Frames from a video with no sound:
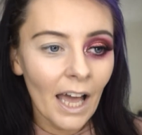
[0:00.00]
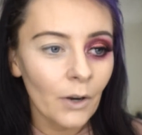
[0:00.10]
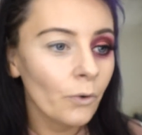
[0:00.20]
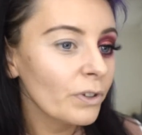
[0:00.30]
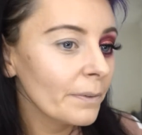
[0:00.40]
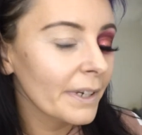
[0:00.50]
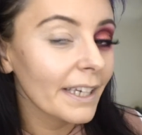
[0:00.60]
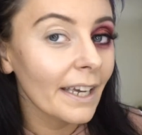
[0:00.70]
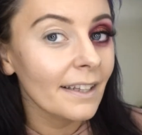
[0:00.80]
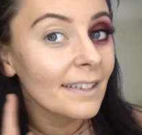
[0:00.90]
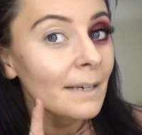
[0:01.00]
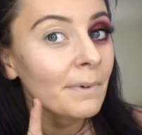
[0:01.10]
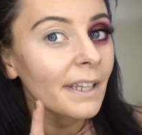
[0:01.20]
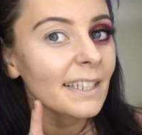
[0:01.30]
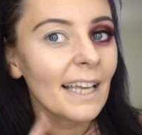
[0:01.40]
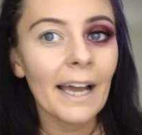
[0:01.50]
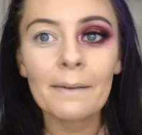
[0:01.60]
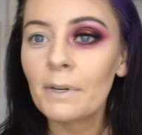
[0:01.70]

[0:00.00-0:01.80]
And hopefully we can get the same on this eye,